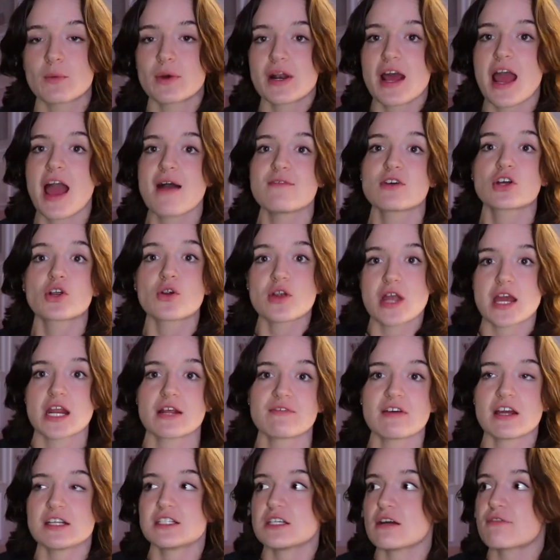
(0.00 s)
Like, when I have a
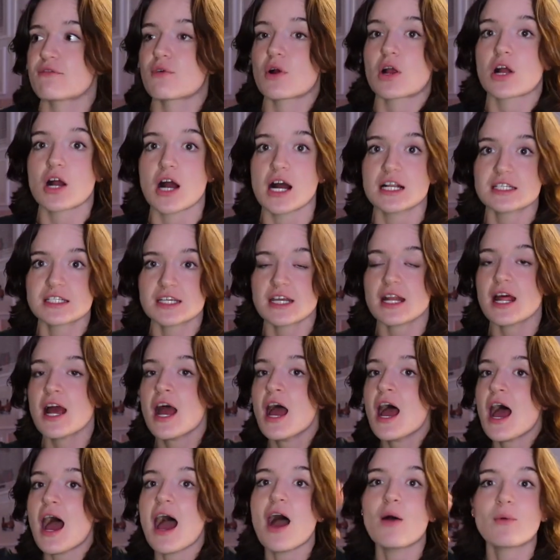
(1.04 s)
creative idea for
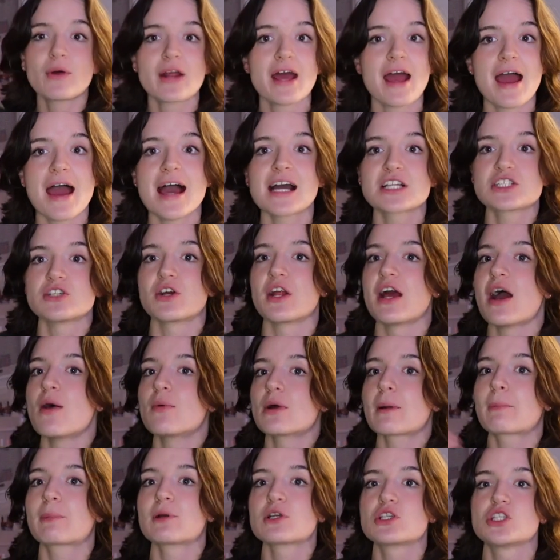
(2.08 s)
content, I wanna act on it,
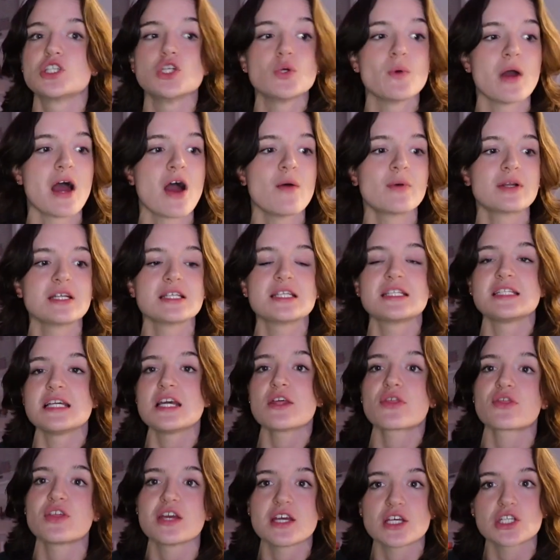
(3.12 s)
I wanna pursue it, I wanna
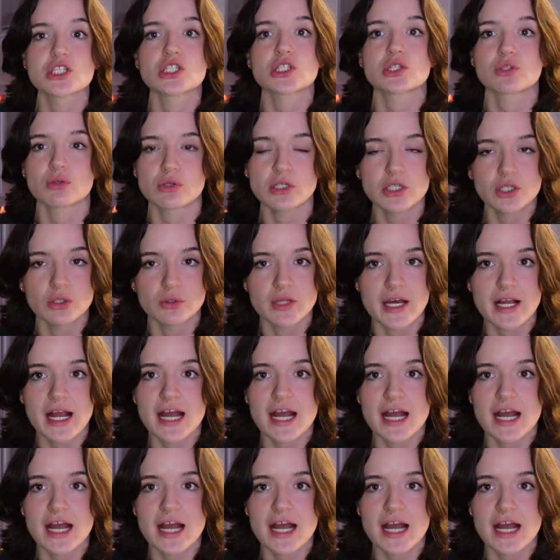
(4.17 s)
see things through.